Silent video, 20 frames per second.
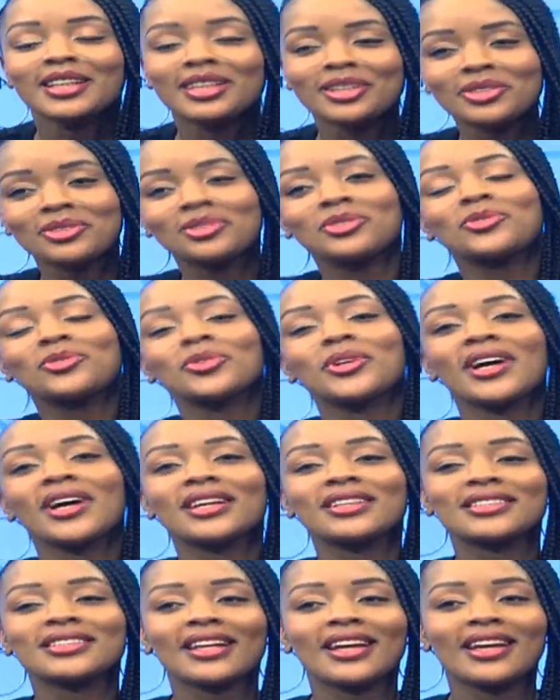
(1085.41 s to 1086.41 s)
He used to
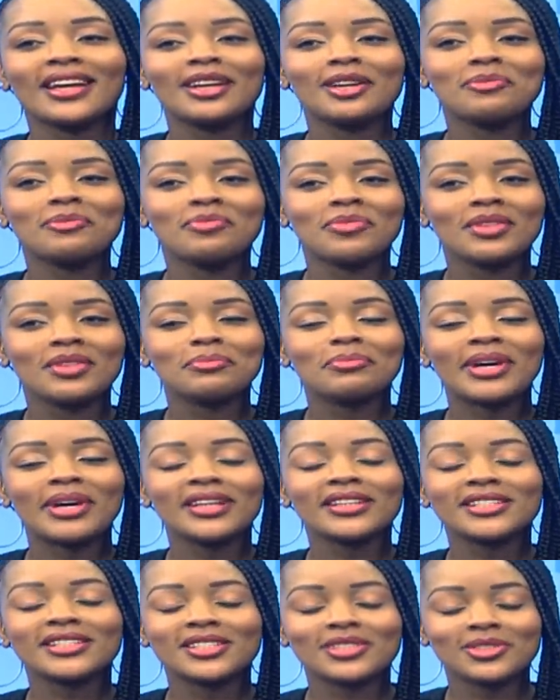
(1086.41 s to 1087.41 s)
get, like,
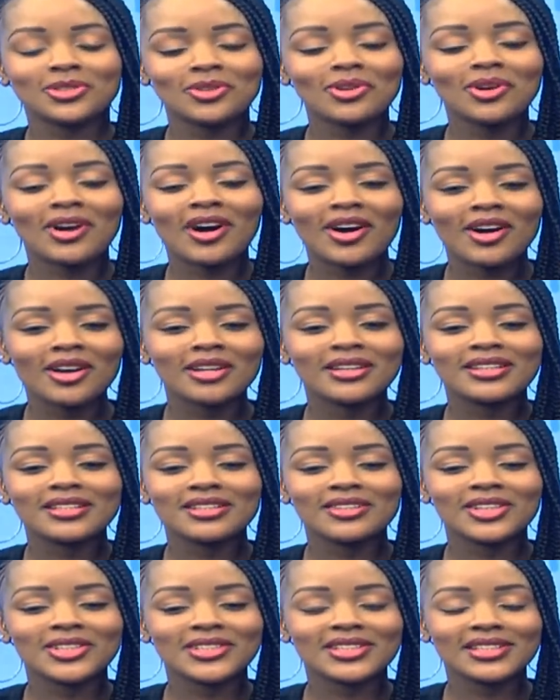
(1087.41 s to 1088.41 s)
punished so hard
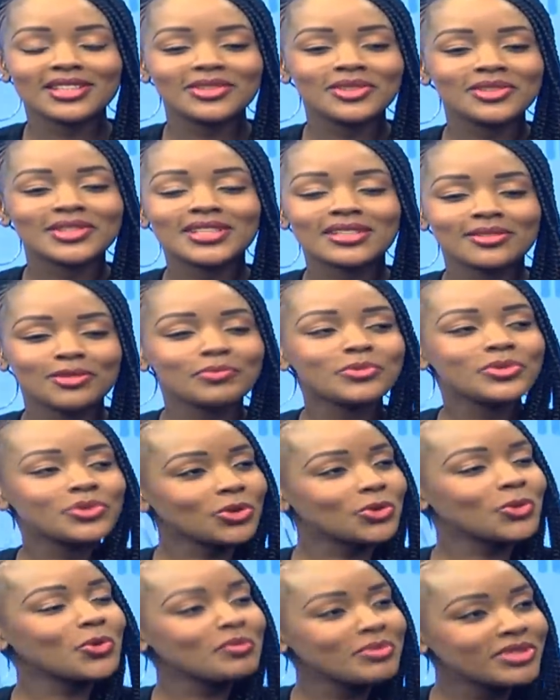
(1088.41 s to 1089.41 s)
because he was
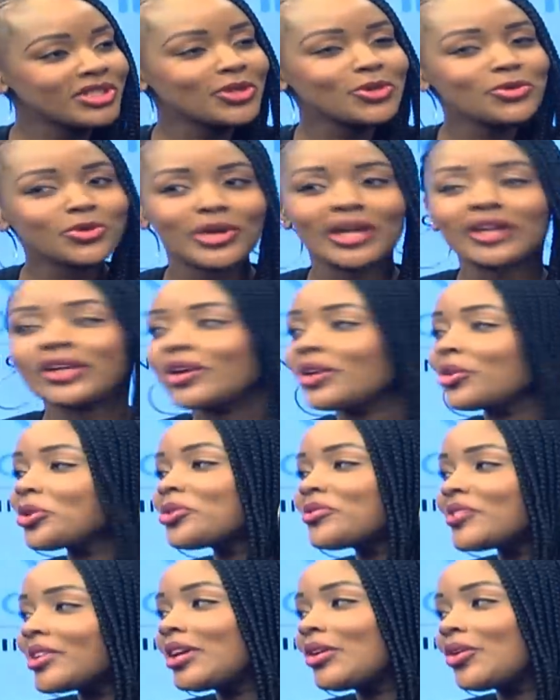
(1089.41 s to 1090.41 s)
mtoto mjeuri. I
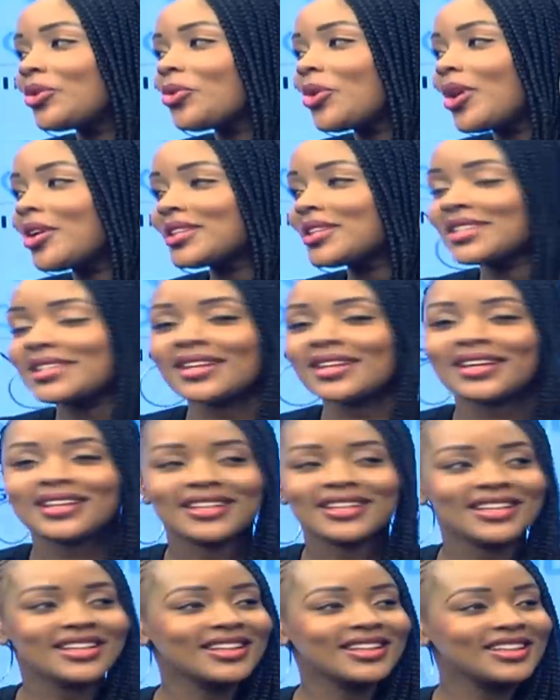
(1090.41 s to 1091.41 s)
don't even know how to say that
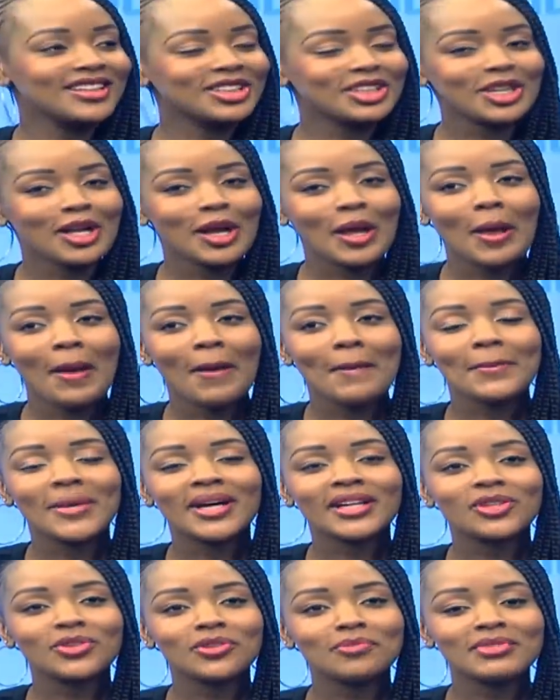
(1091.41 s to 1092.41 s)
in English.
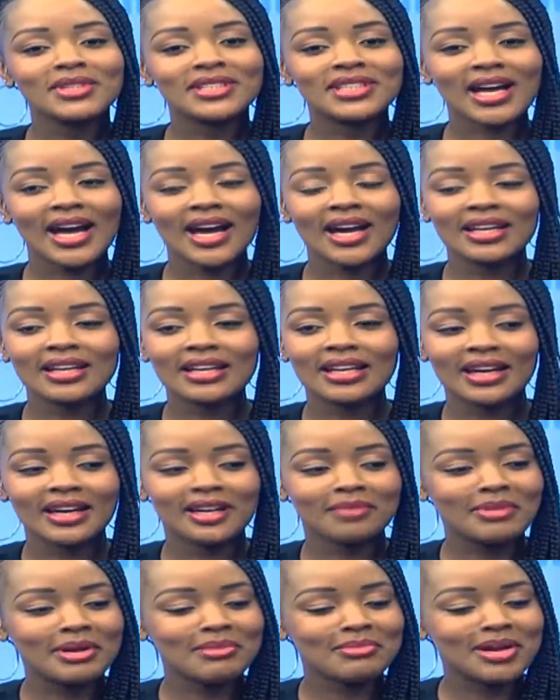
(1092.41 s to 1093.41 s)
But he would be tied,
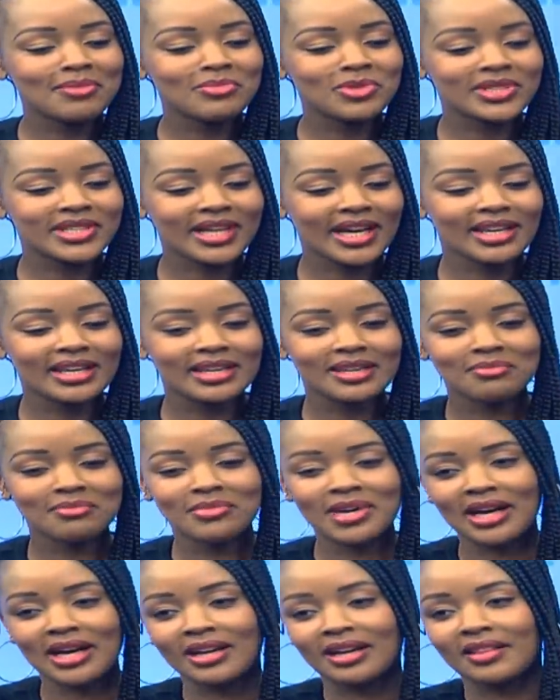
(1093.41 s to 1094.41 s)
like, my mom would tie
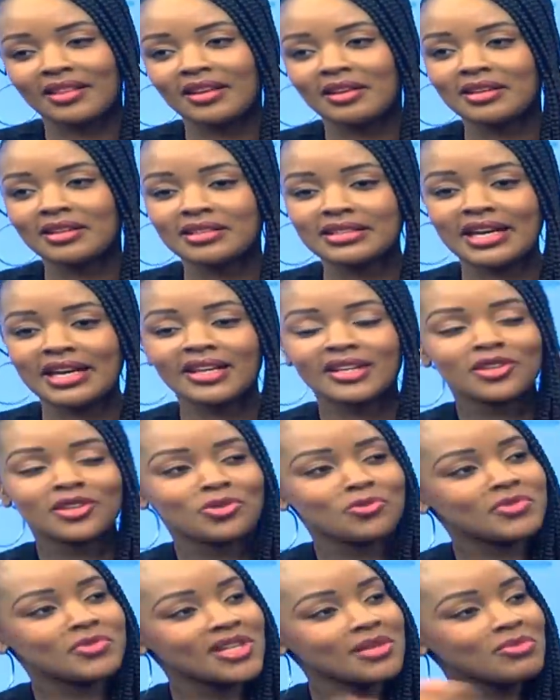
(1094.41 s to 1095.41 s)
him under the dining
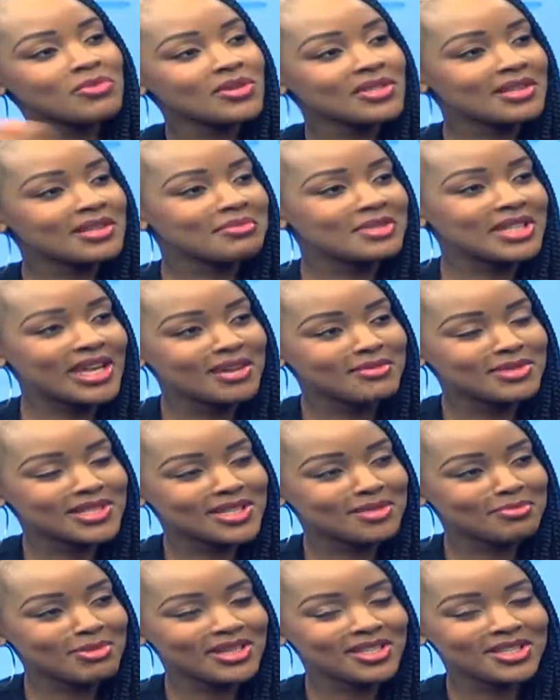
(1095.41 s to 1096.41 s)
room table sometimes
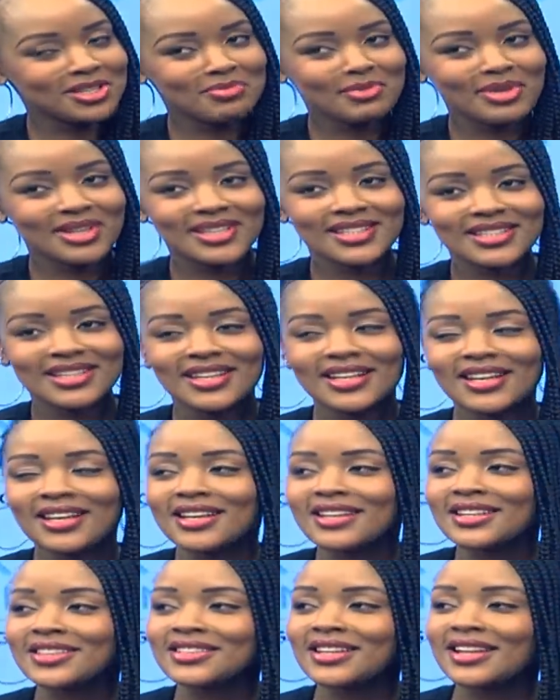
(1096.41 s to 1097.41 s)
as punishment.
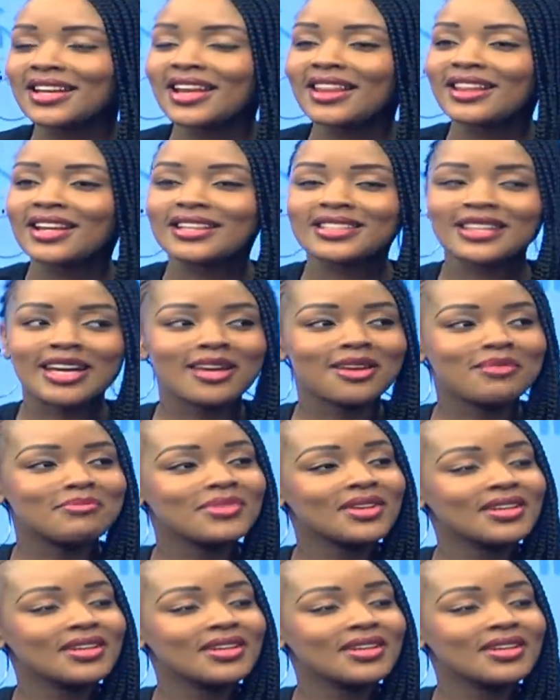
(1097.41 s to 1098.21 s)
There's another time...